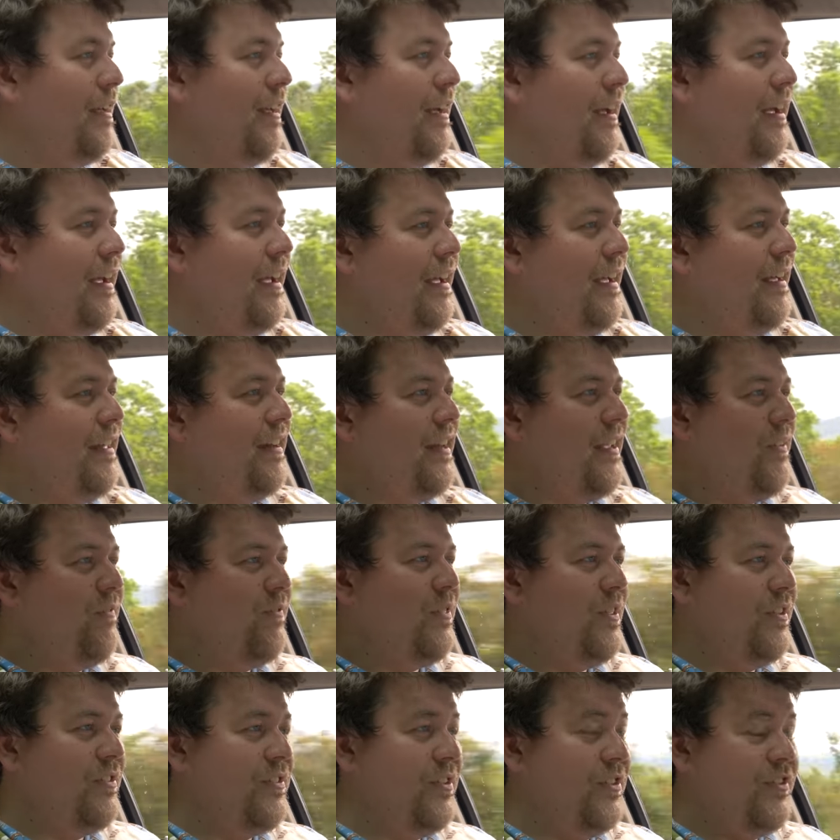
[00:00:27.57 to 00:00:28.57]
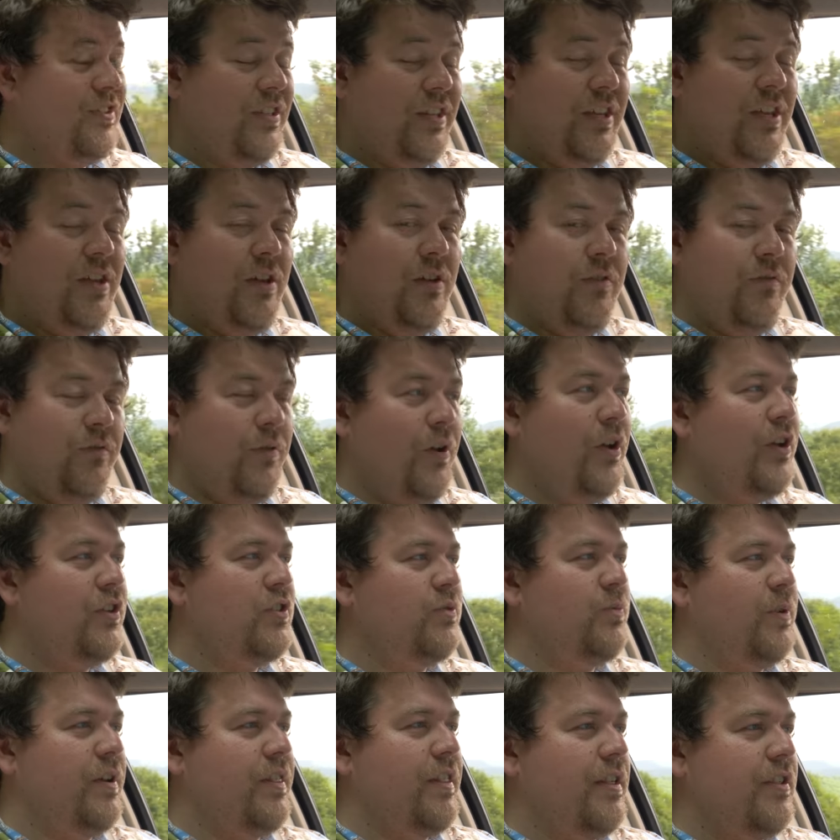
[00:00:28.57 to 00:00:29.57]
And if this is the
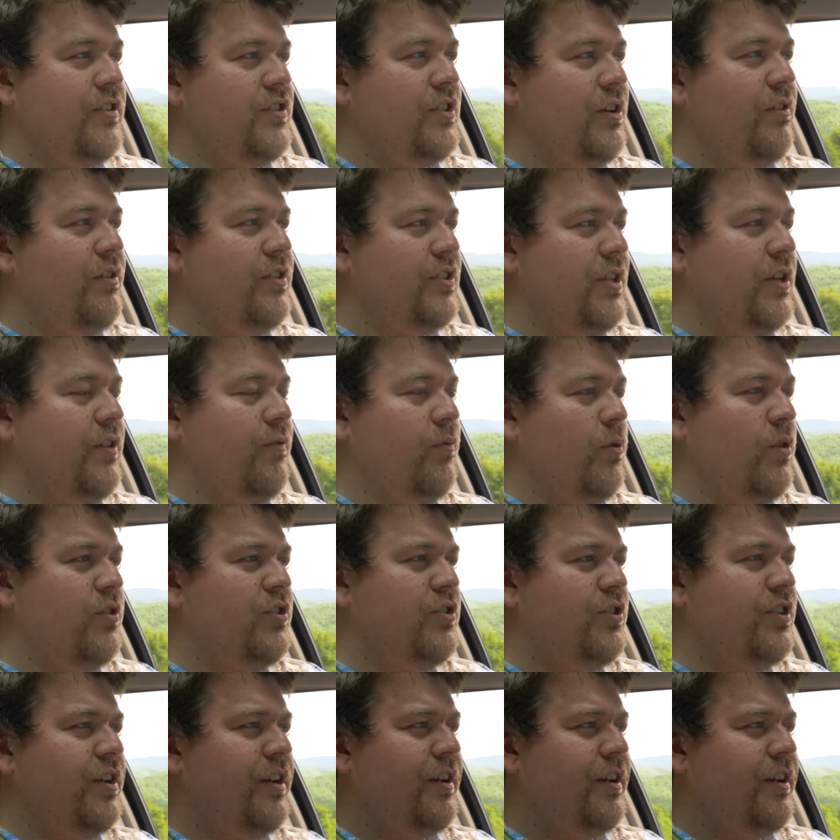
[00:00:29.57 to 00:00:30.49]
first one in the series that you've watched,